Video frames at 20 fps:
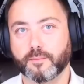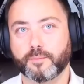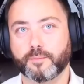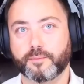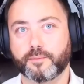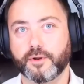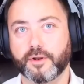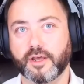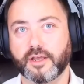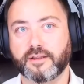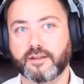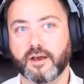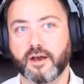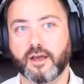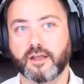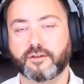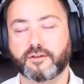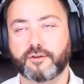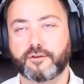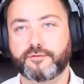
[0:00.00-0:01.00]
but
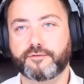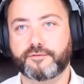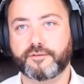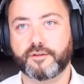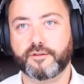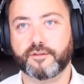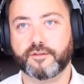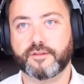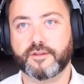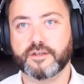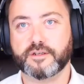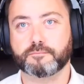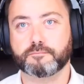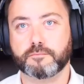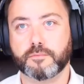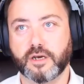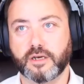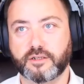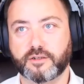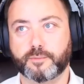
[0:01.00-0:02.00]
I do feel that this
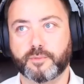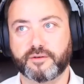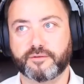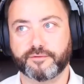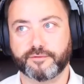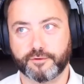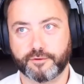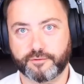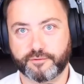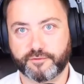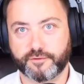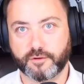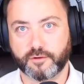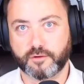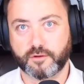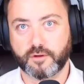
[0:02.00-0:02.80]
might be fruitful.